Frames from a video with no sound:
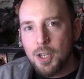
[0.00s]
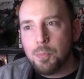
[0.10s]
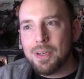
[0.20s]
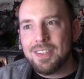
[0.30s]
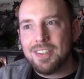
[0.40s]

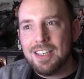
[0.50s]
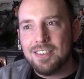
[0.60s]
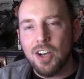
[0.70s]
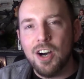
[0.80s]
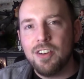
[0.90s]
But
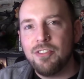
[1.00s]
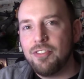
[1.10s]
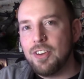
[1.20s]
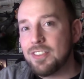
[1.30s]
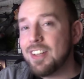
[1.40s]

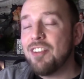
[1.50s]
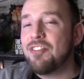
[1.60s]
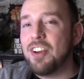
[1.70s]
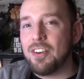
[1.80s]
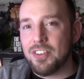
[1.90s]
it's not
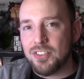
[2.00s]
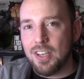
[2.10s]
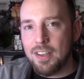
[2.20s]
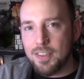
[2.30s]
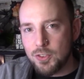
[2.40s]
fair to
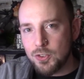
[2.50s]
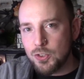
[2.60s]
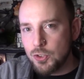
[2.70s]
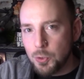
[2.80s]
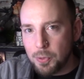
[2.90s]
say this is
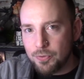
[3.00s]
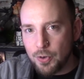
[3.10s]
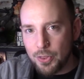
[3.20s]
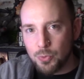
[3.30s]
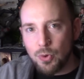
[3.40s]
stupid for
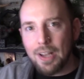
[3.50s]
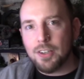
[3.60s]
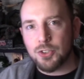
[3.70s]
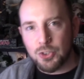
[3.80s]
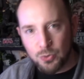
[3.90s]
the
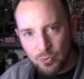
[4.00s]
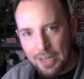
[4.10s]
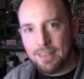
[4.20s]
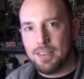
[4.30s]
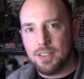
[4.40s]
writers to
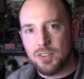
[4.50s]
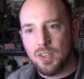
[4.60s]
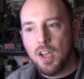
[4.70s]
write this.